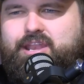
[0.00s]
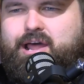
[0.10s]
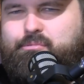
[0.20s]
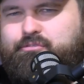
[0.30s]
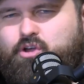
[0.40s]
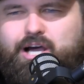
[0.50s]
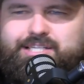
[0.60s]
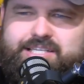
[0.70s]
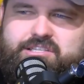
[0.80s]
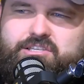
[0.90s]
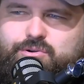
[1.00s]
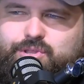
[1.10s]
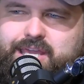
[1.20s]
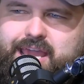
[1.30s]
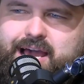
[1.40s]
Number of guys to consider at
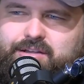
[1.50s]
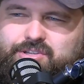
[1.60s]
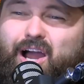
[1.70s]
the Cows.